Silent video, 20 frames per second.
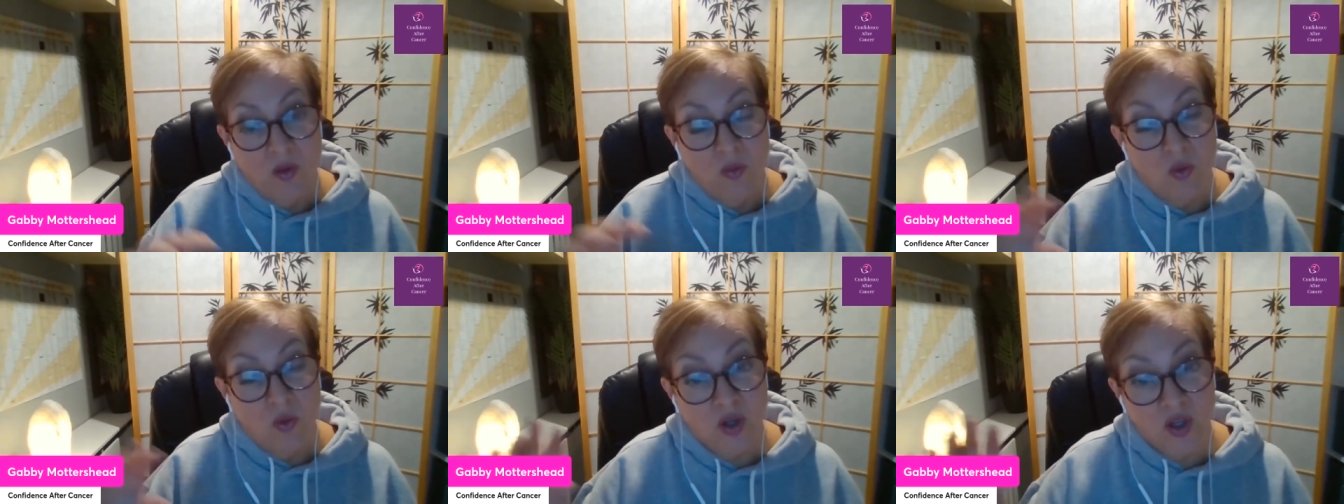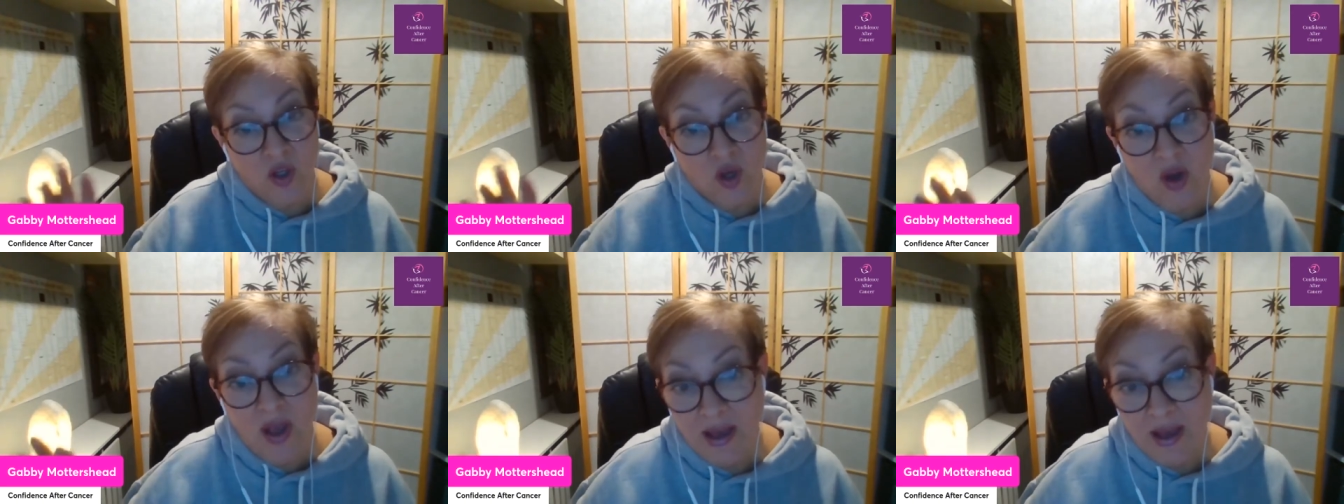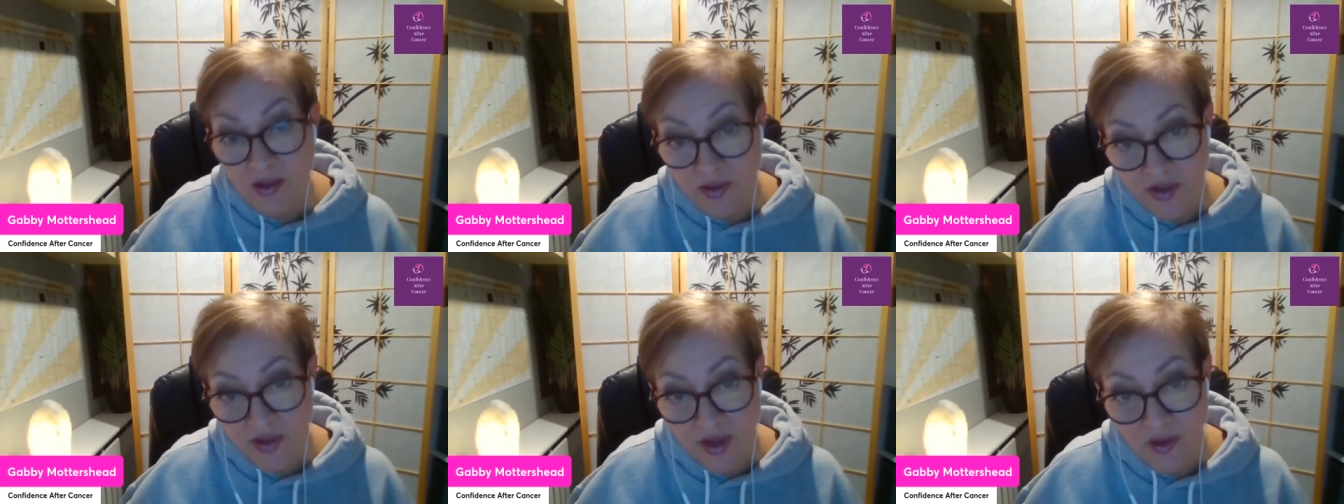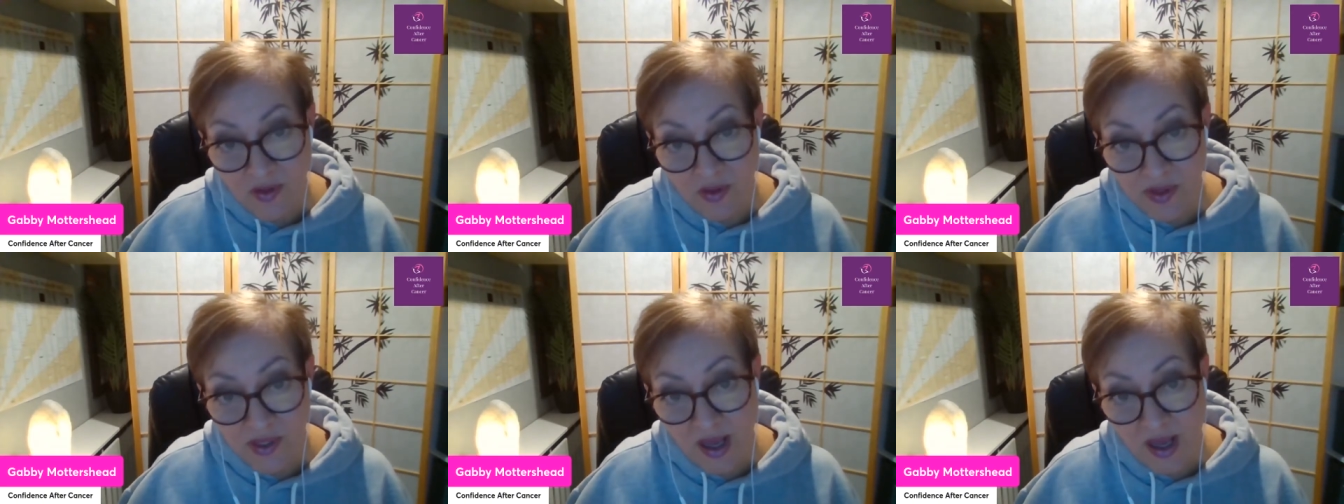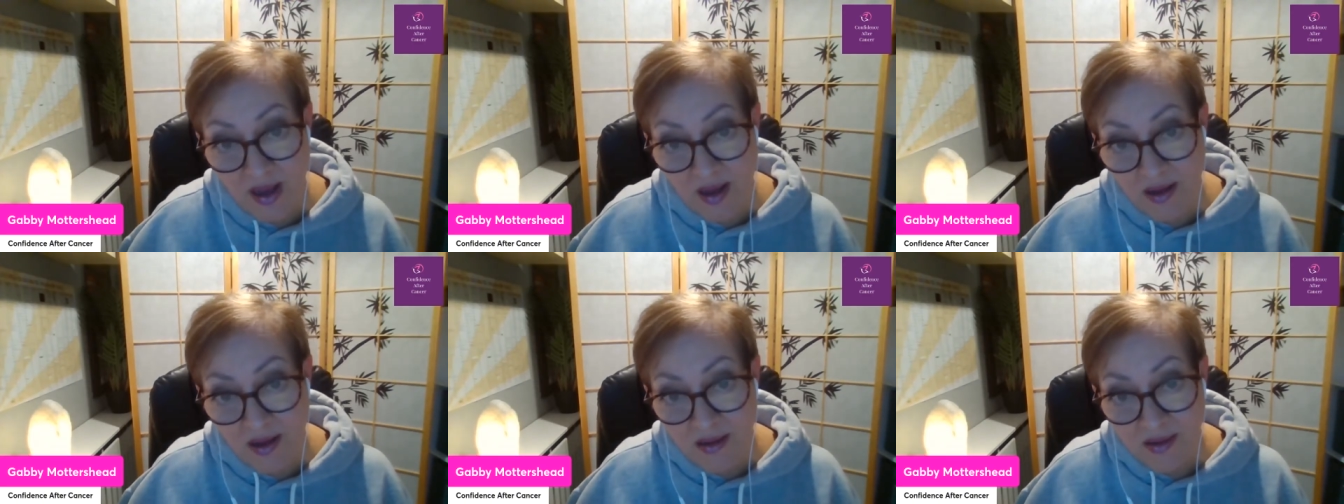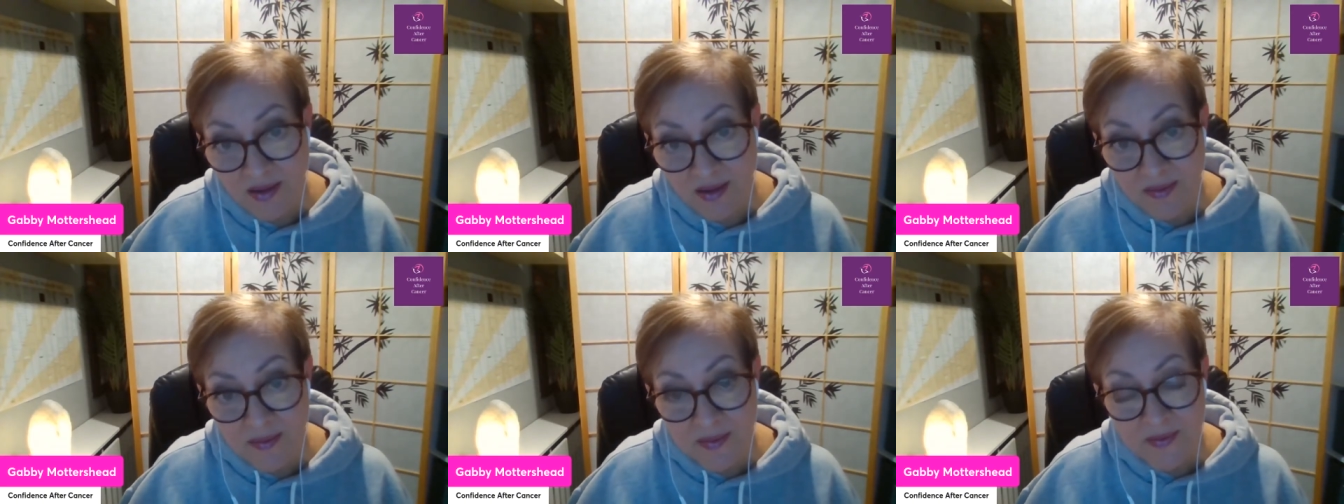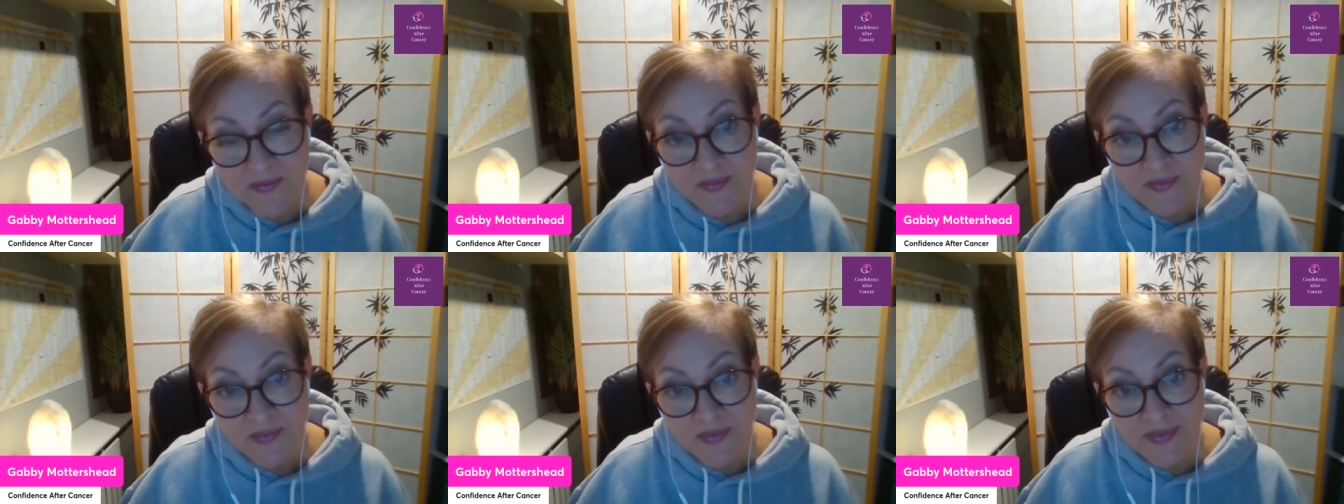what your health goals are,
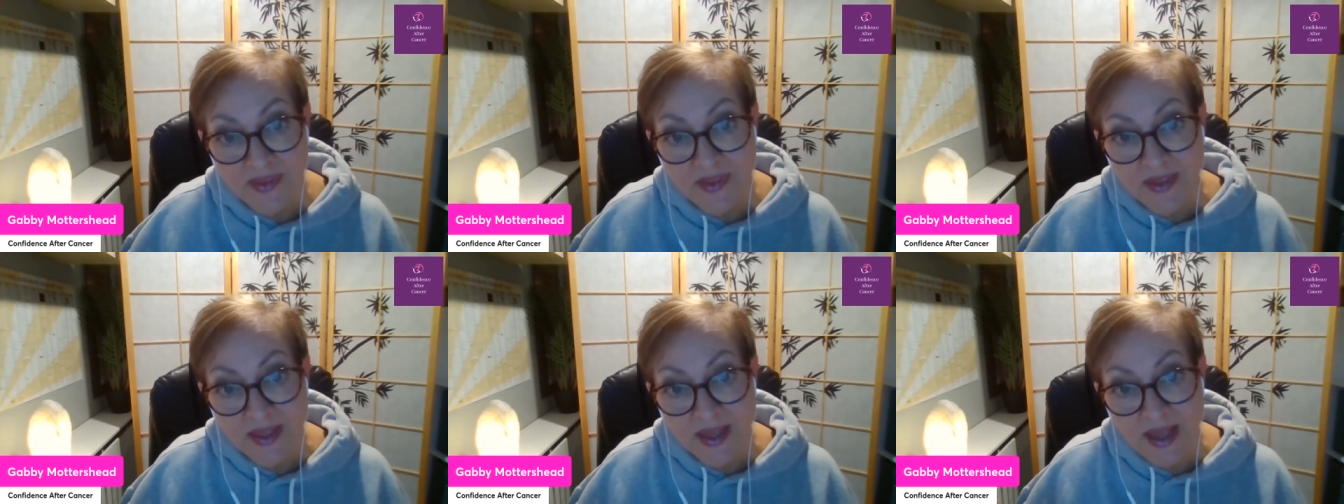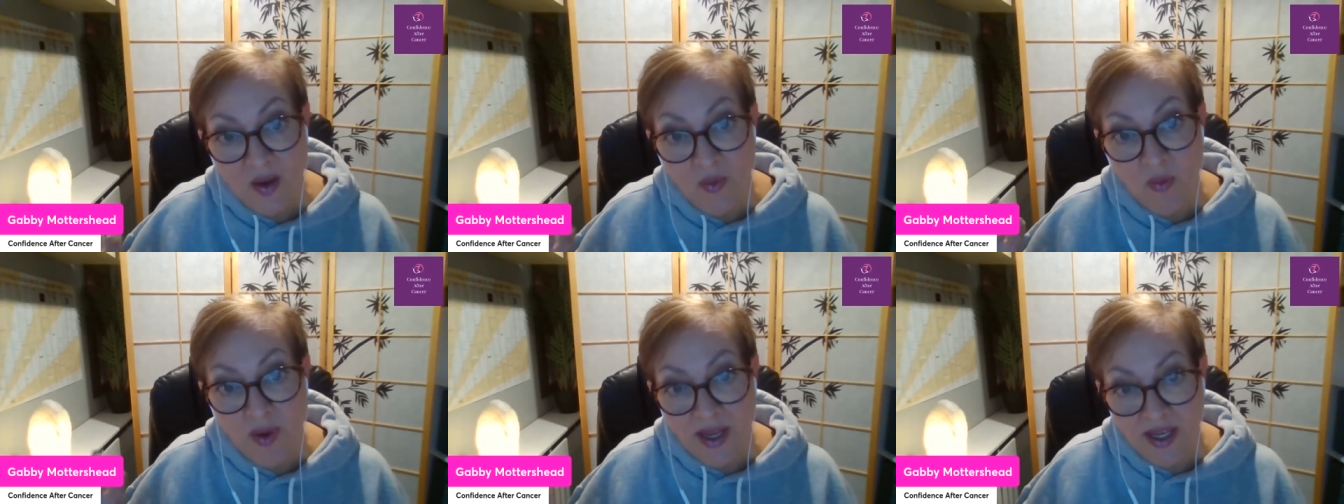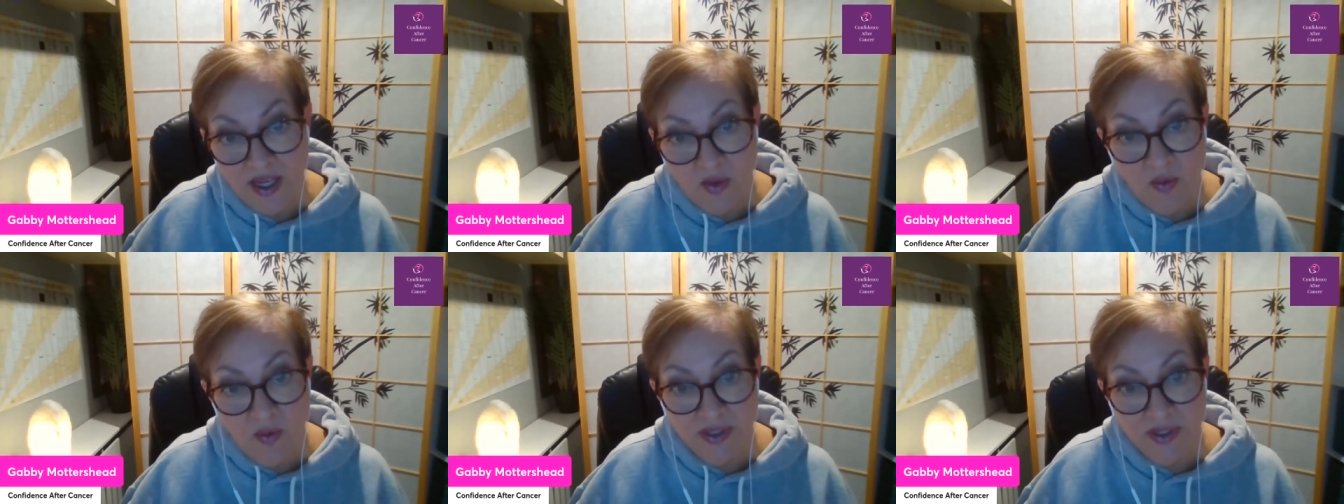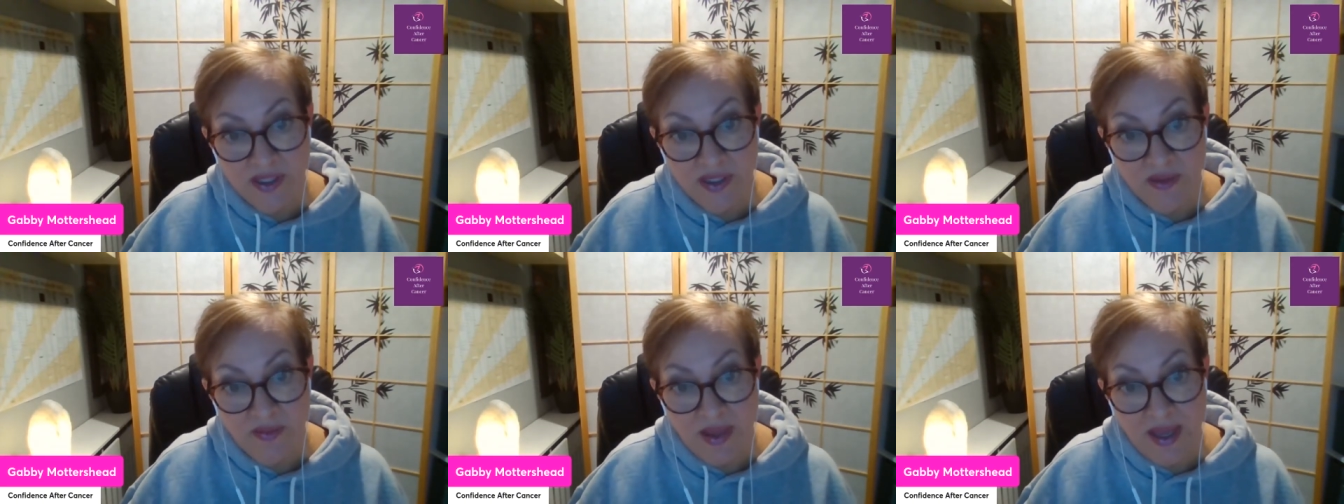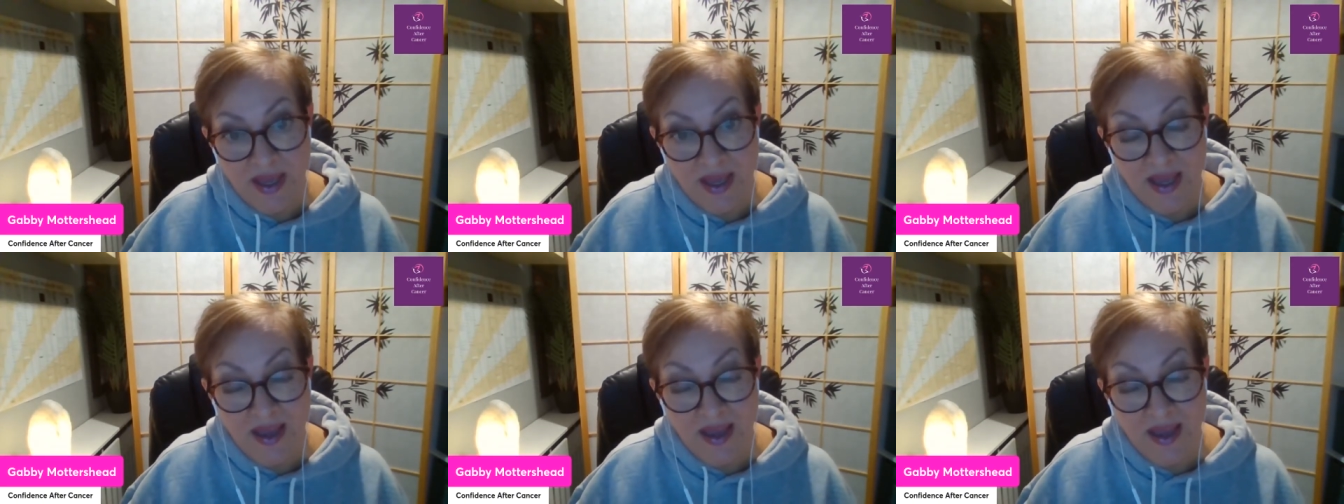and where you want to be.